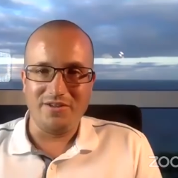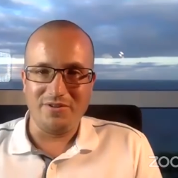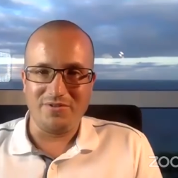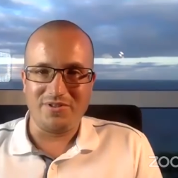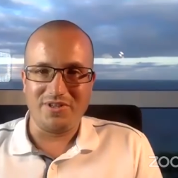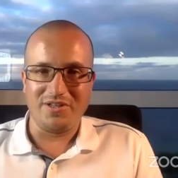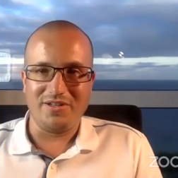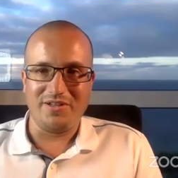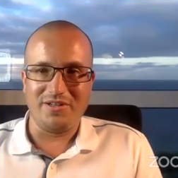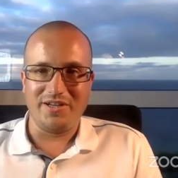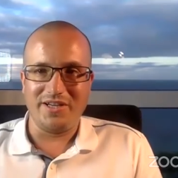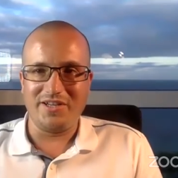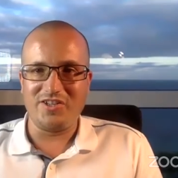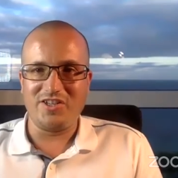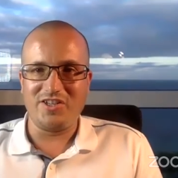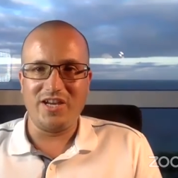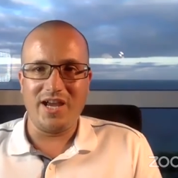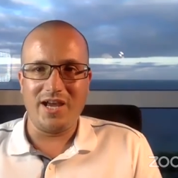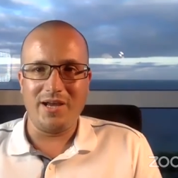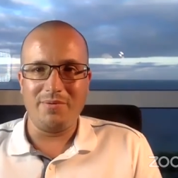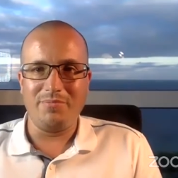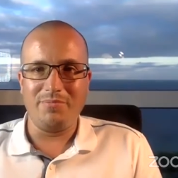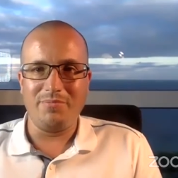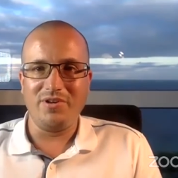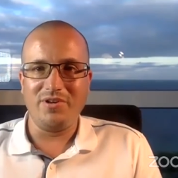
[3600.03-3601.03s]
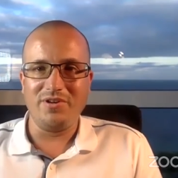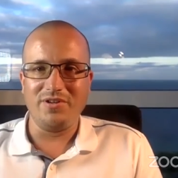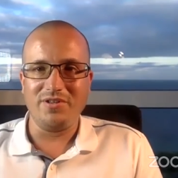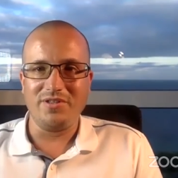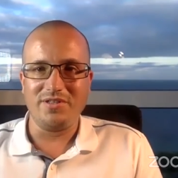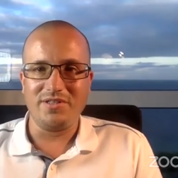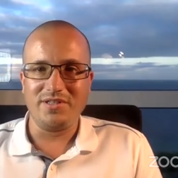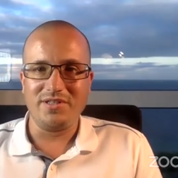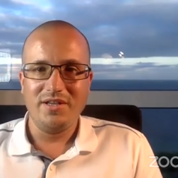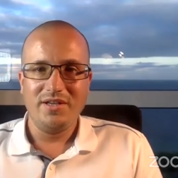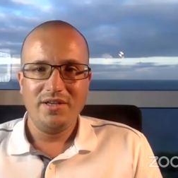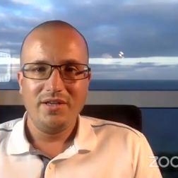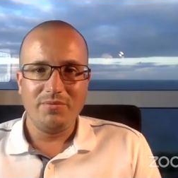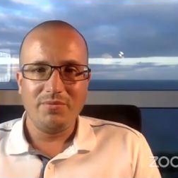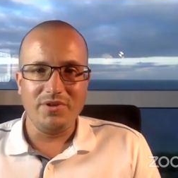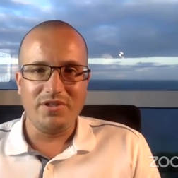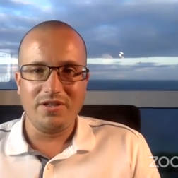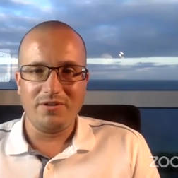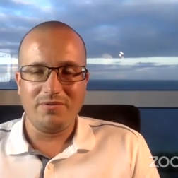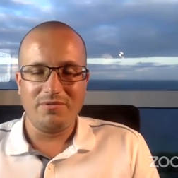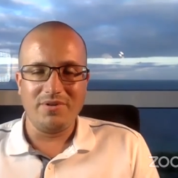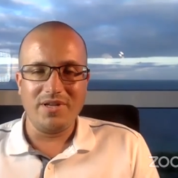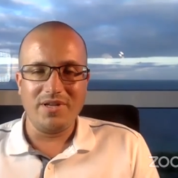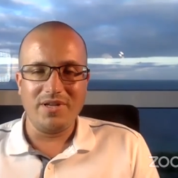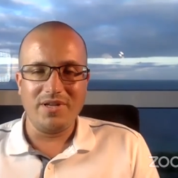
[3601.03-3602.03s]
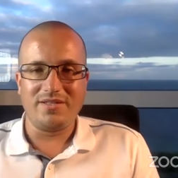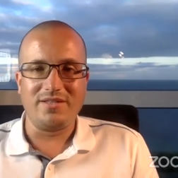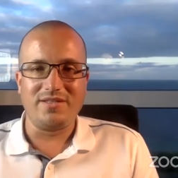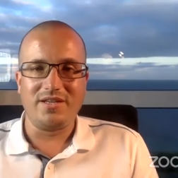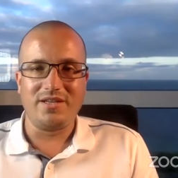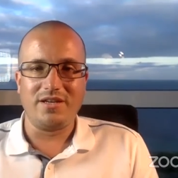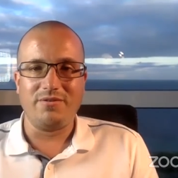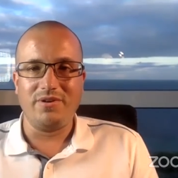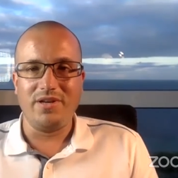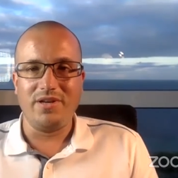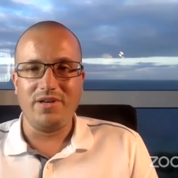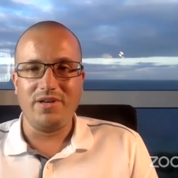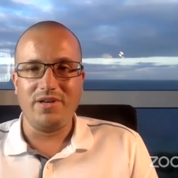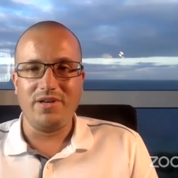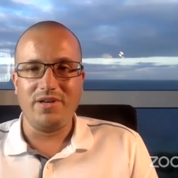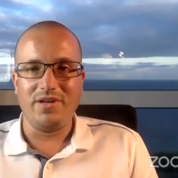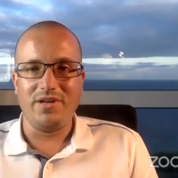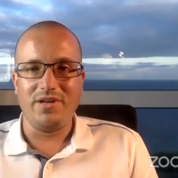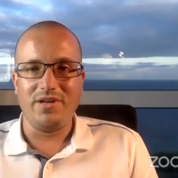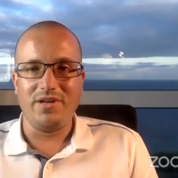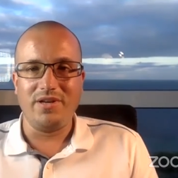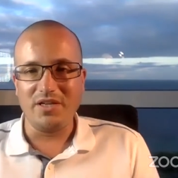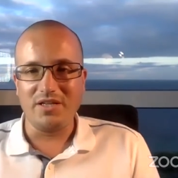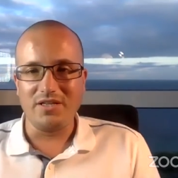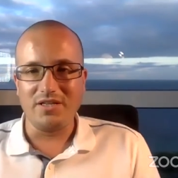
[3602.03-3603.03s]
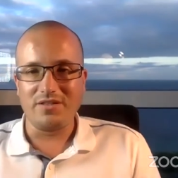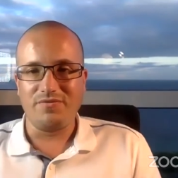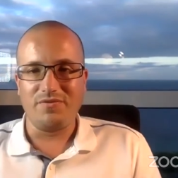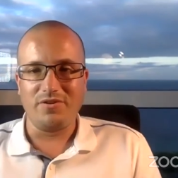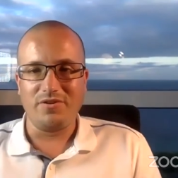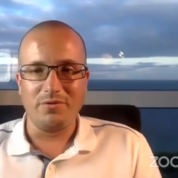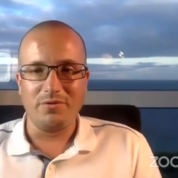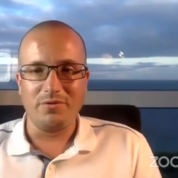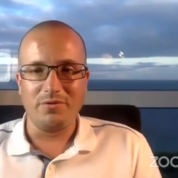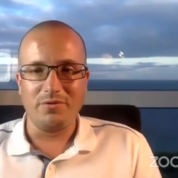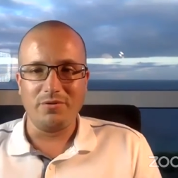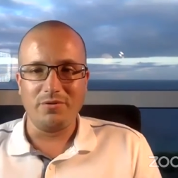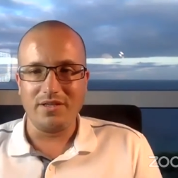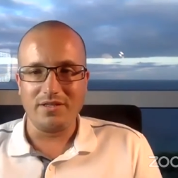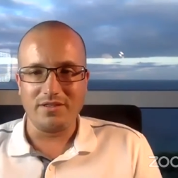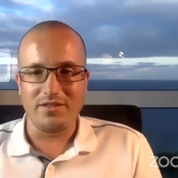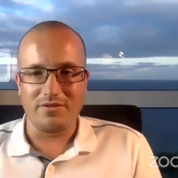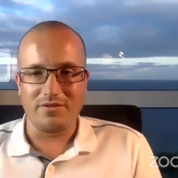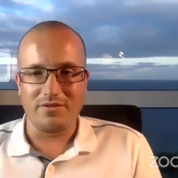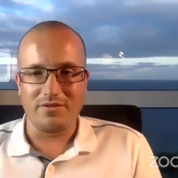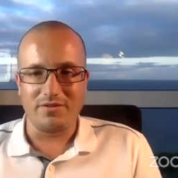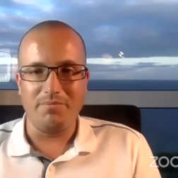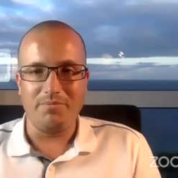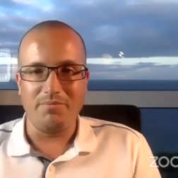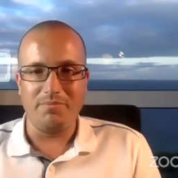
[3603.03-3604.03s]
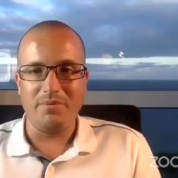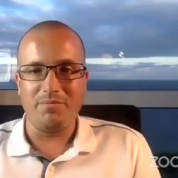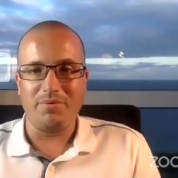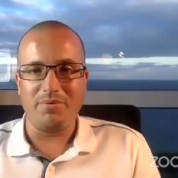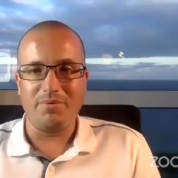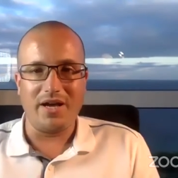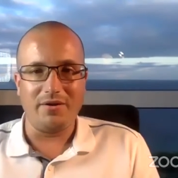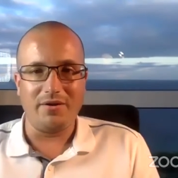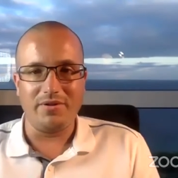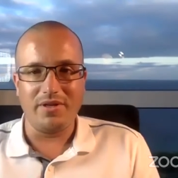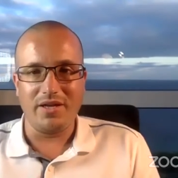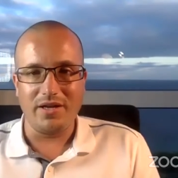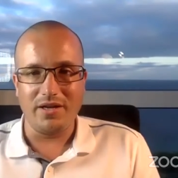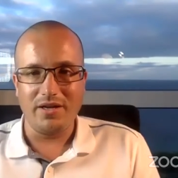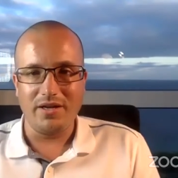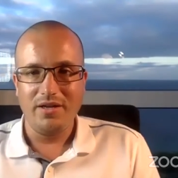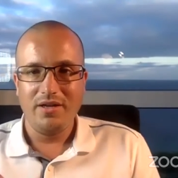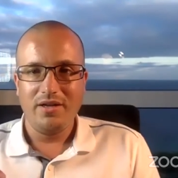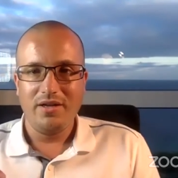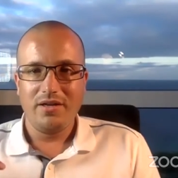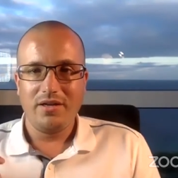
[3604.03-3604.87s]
you to like, share, because we don't necessarily have the biggest following. There's great people out there.